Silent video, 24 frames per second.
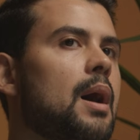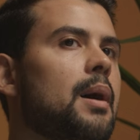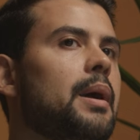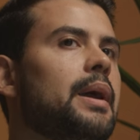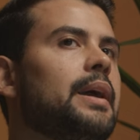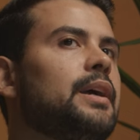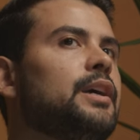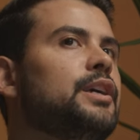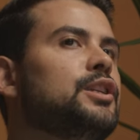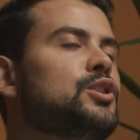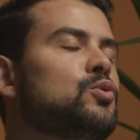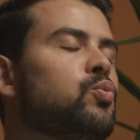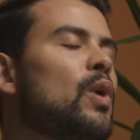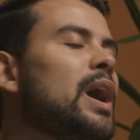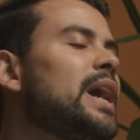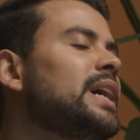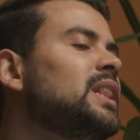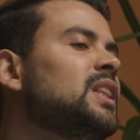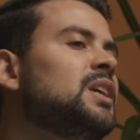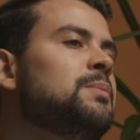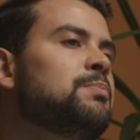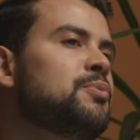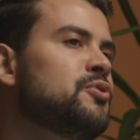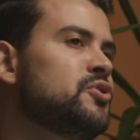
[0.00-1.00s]
It's
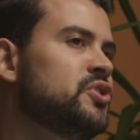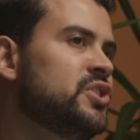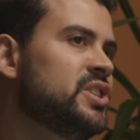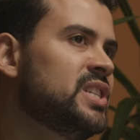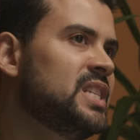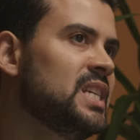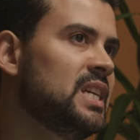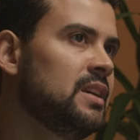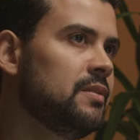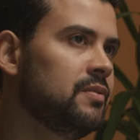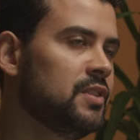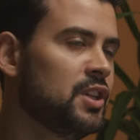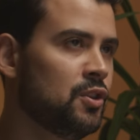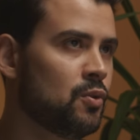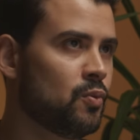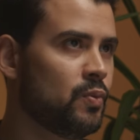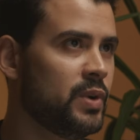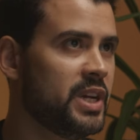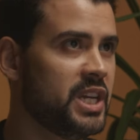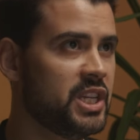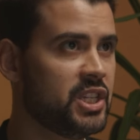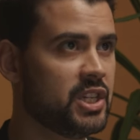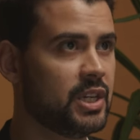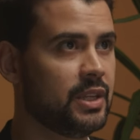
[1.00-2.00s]
widely perceived in the
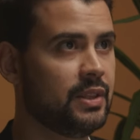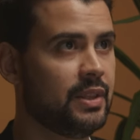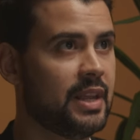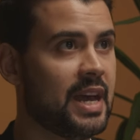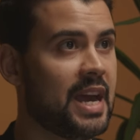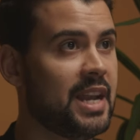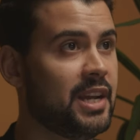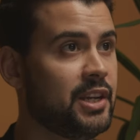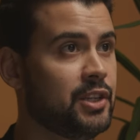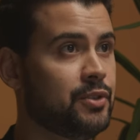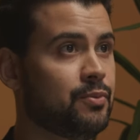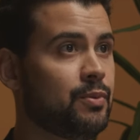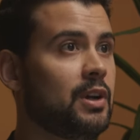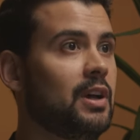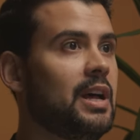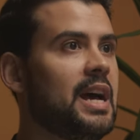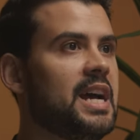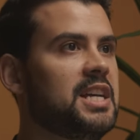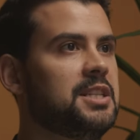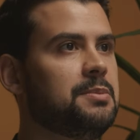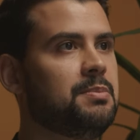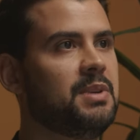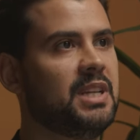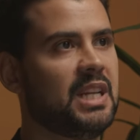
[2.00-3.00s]
region that Israel
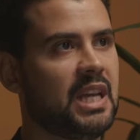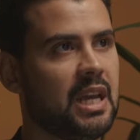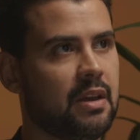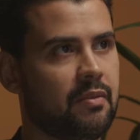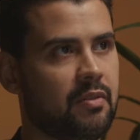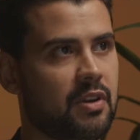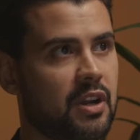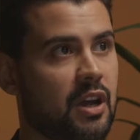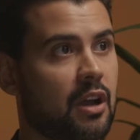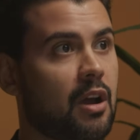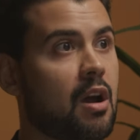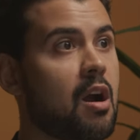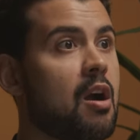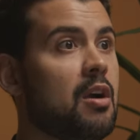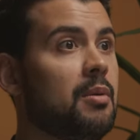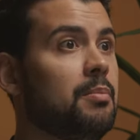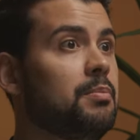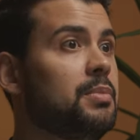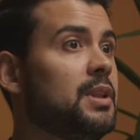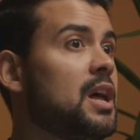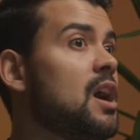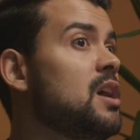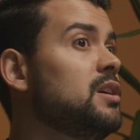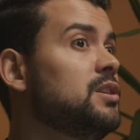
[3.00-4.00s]
has been given a
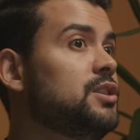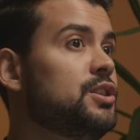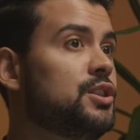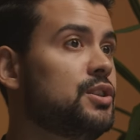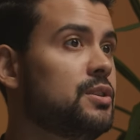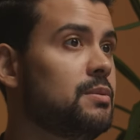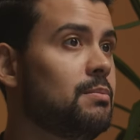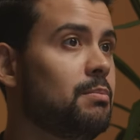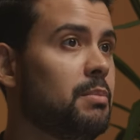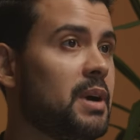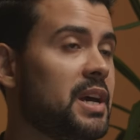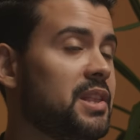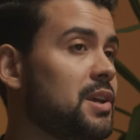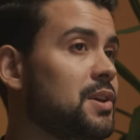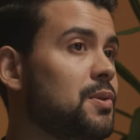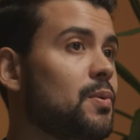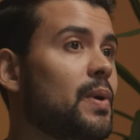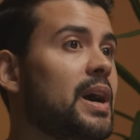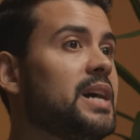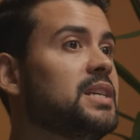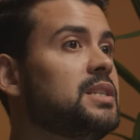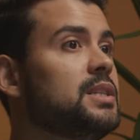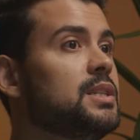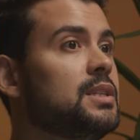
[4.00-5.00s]
carte blanche by the
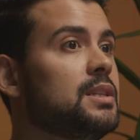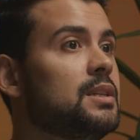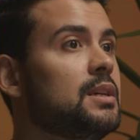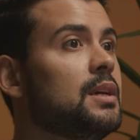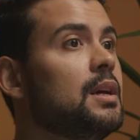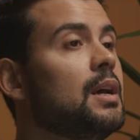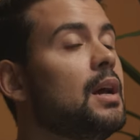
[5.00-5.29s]
U.S.